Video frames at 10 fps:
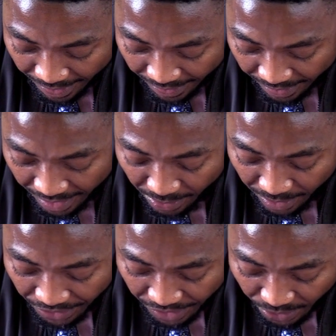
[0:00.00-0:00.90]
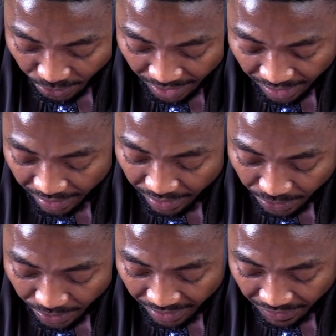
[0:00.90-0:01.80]
This calculation is worth
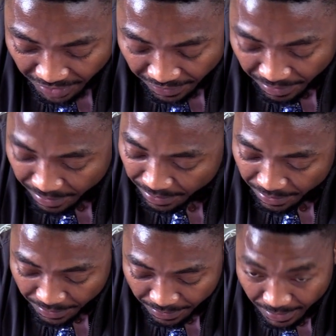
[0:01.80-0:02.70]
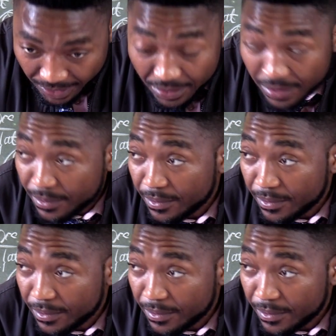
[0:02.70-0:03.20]
25 marks.